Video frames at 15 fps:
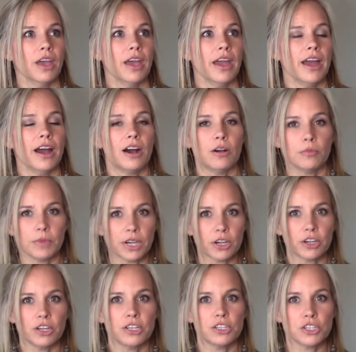how
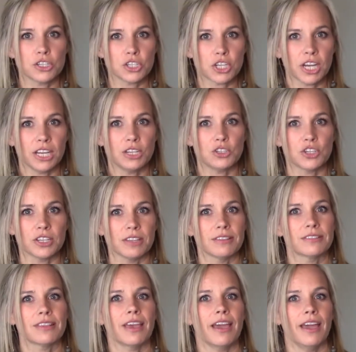marriage
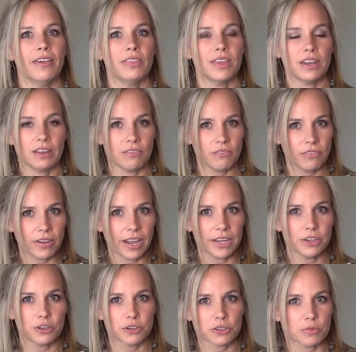changes and then
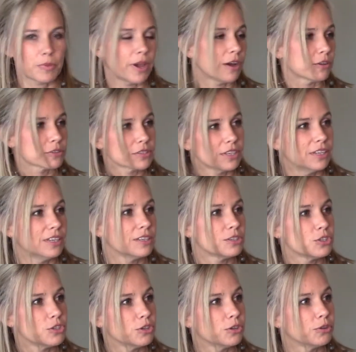invite your spouse
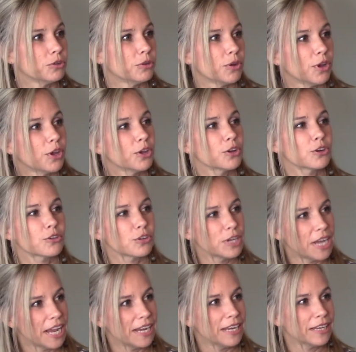into
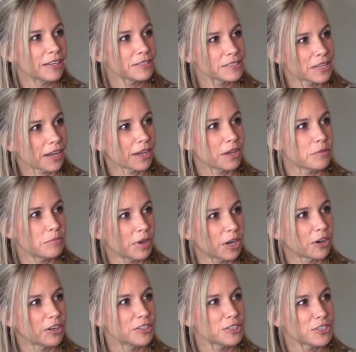creating a second
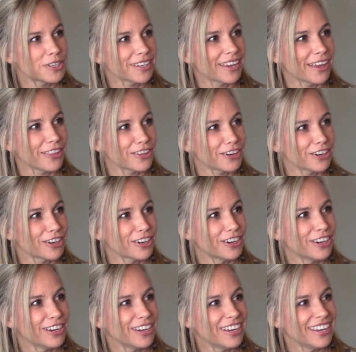marriage together
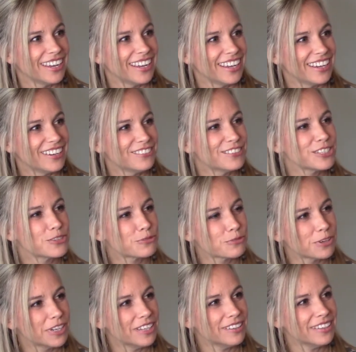was
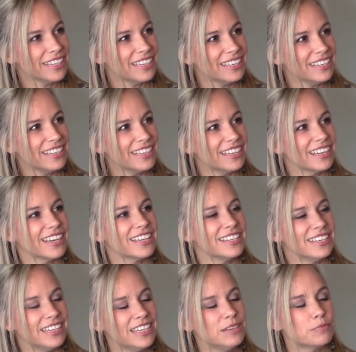really a
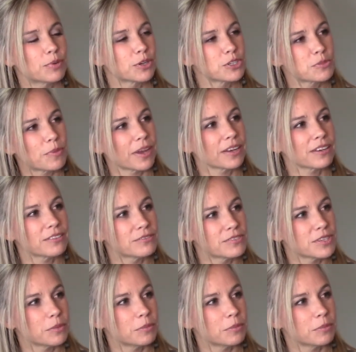neat perspective to